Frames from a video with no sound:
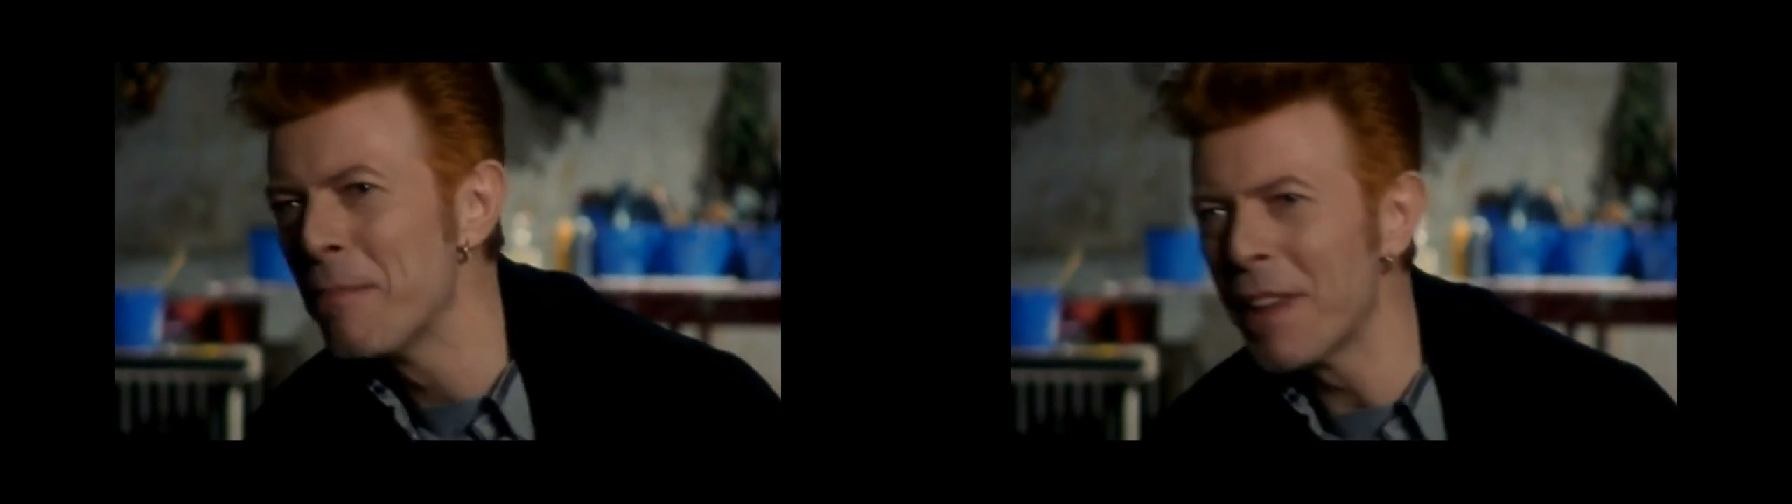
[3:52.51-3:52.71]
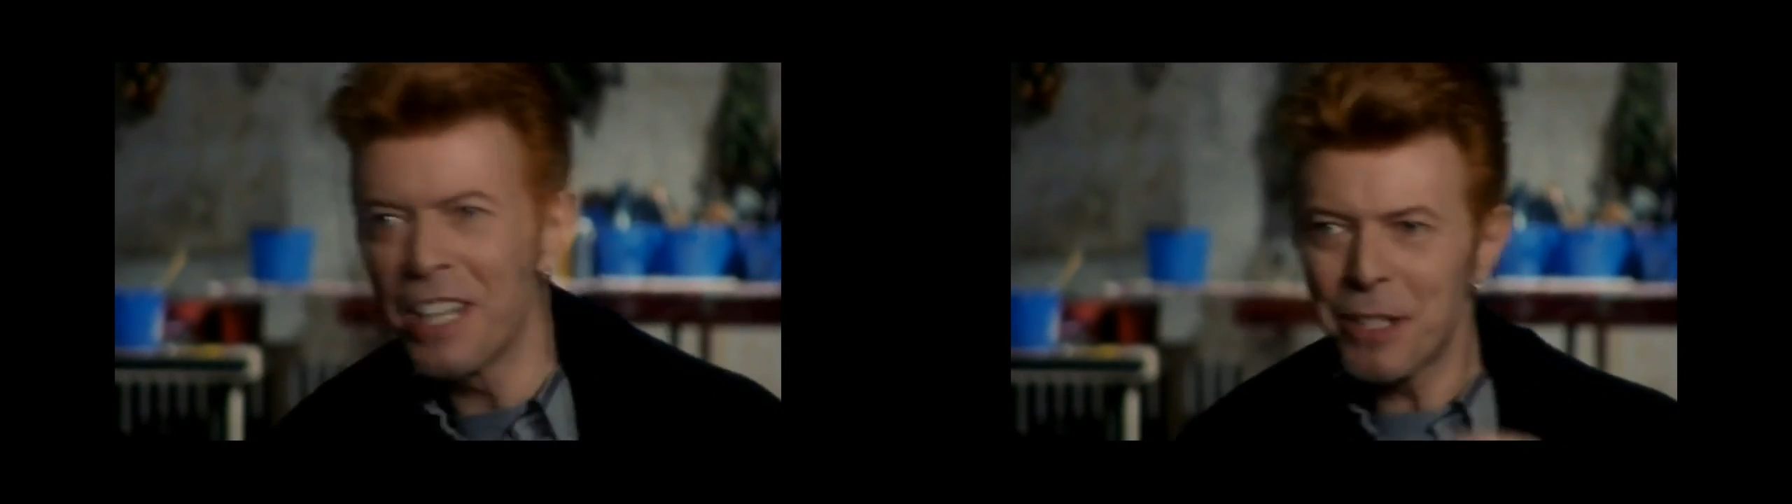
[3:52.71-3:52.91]

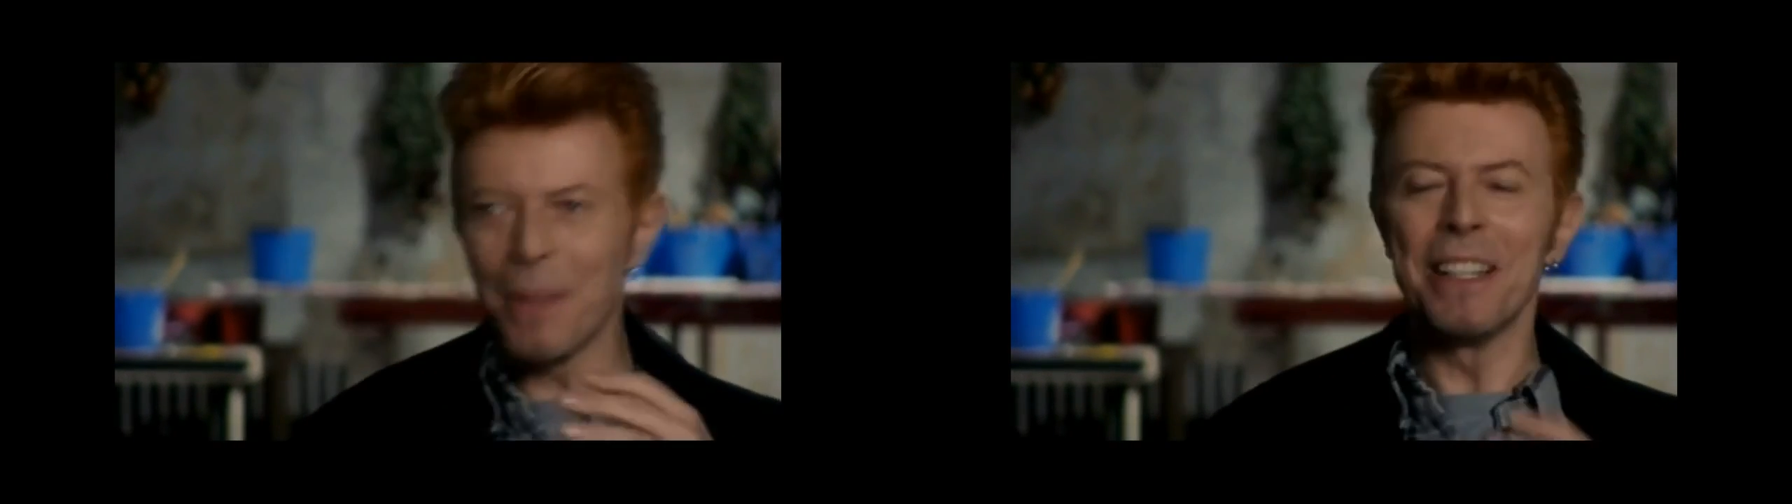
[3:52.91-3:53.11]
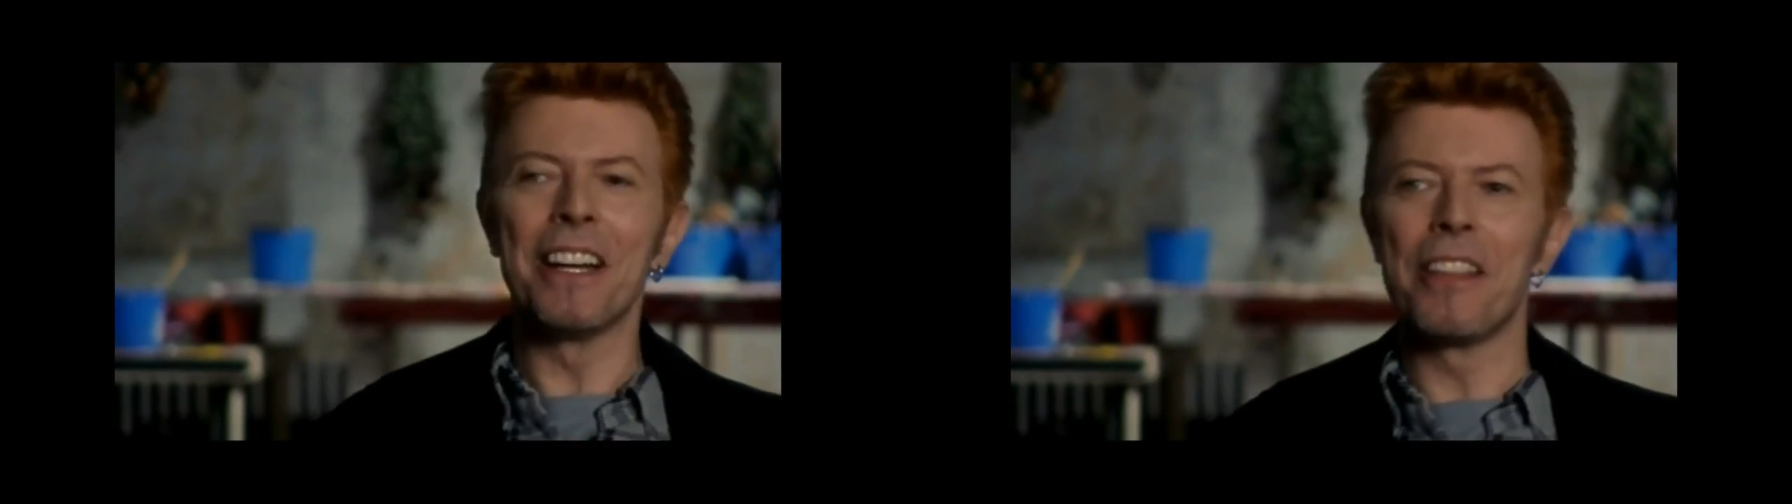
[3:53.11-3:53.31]
And it's
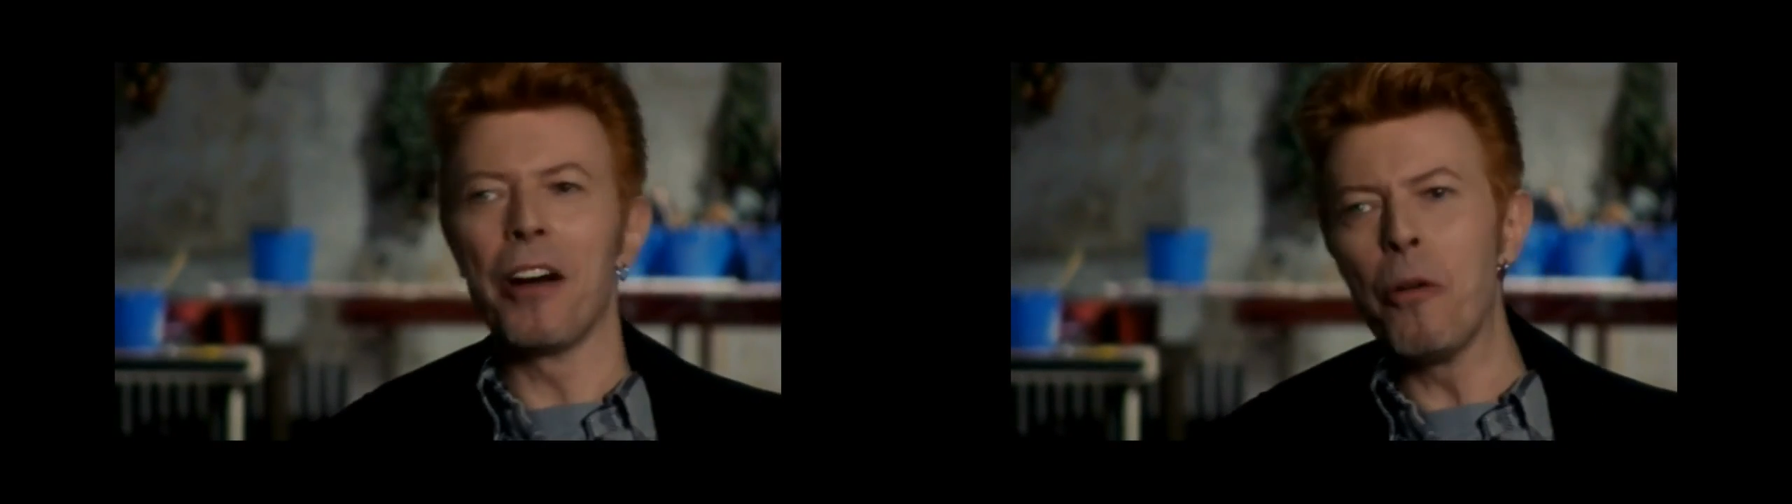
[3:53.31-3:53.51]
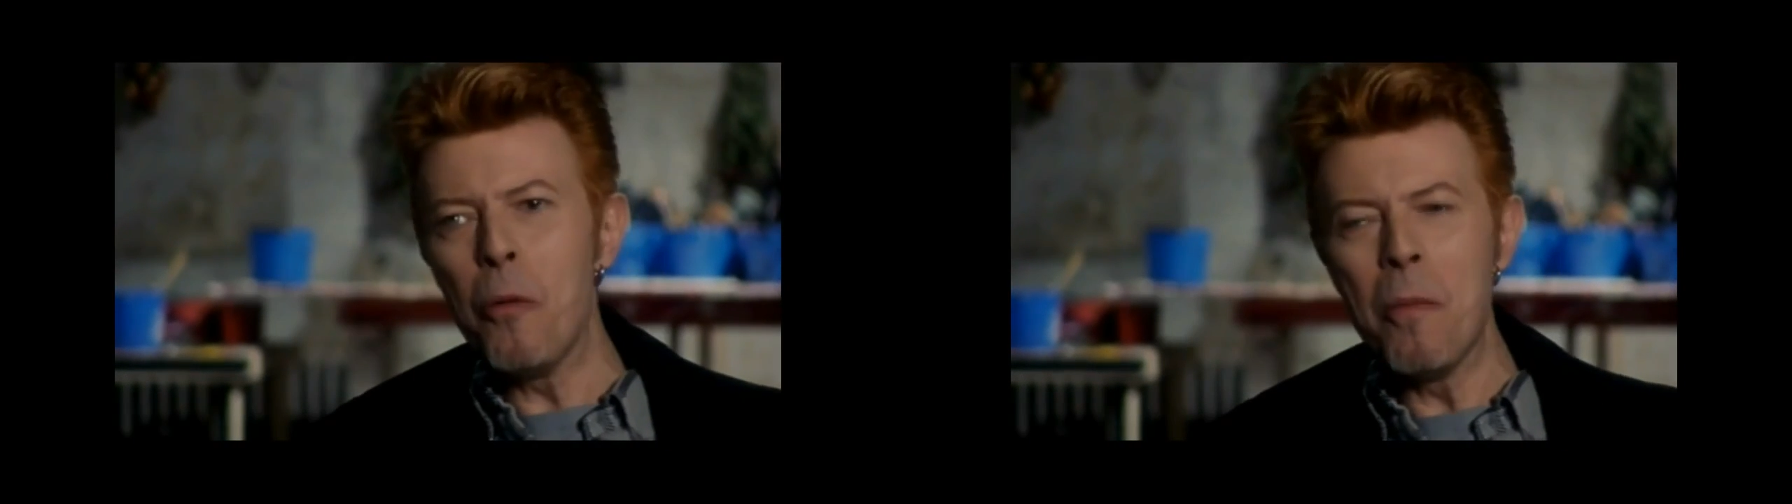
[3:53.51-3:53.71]
been like that all